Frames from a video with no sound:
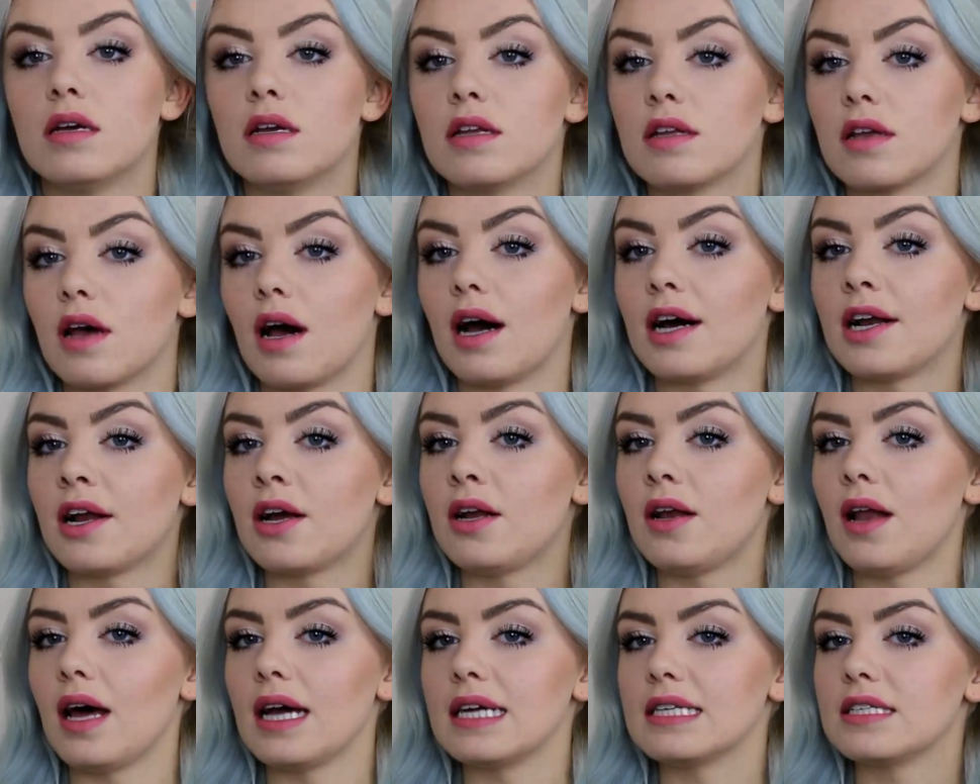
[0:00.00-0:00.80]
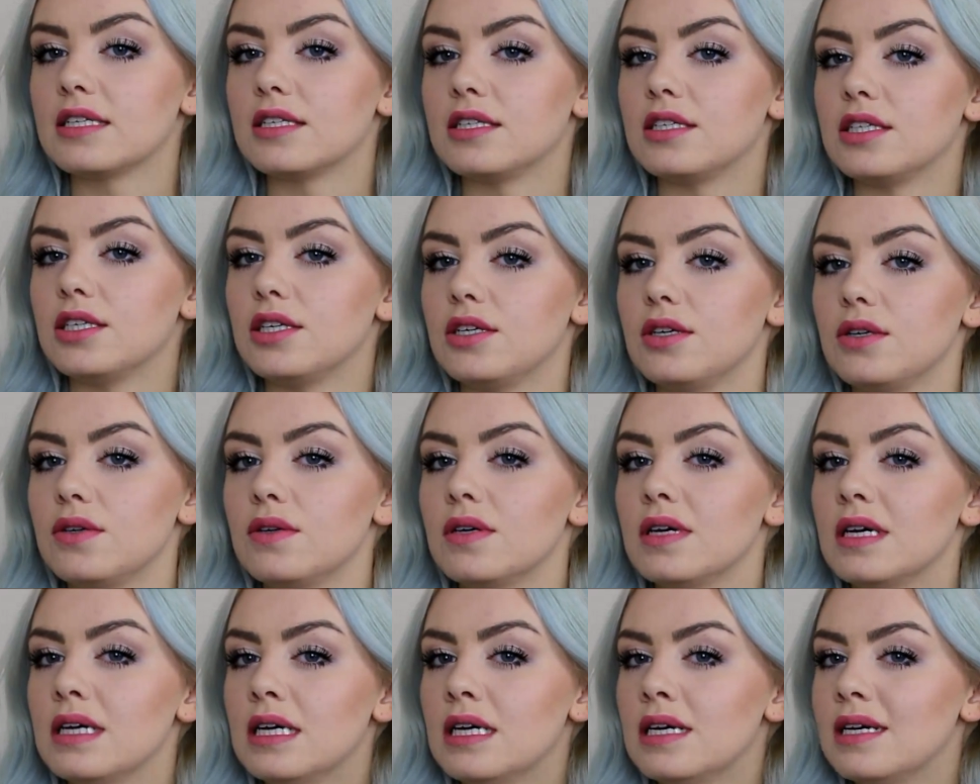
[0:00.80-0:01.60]
So I don't like to do
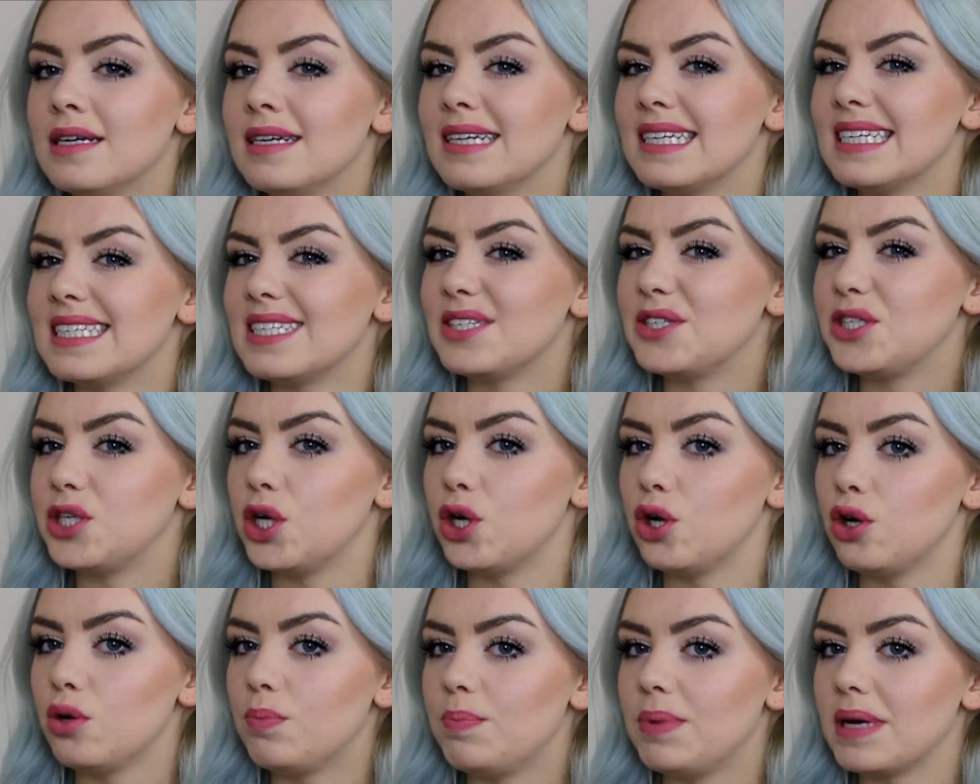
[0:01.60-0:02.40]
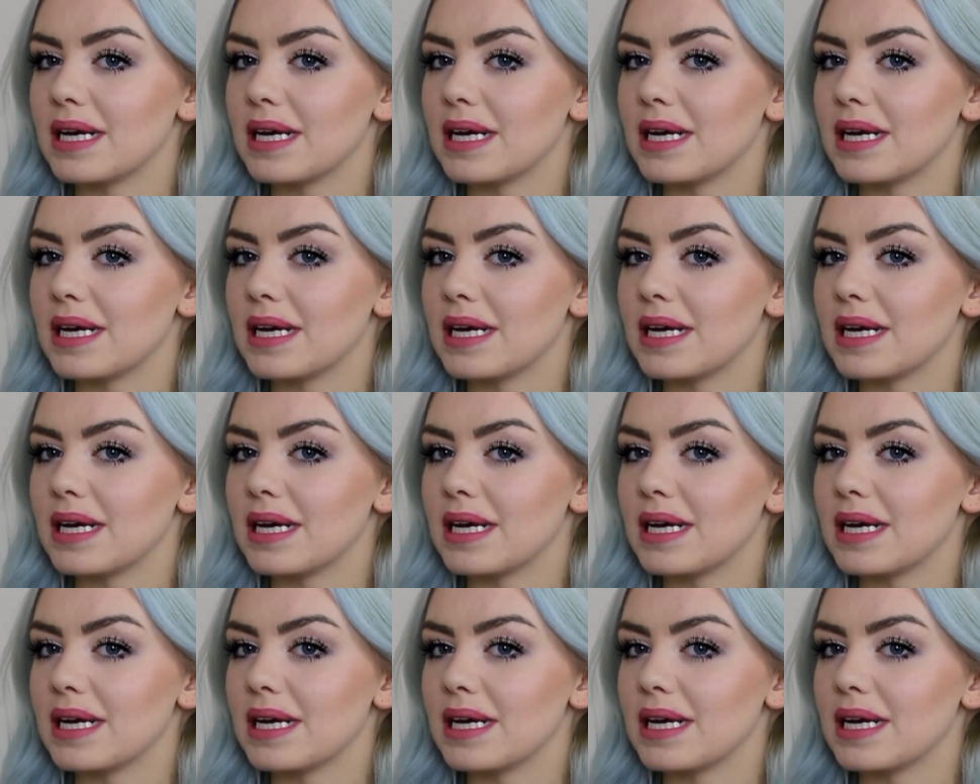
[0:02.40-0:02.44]
too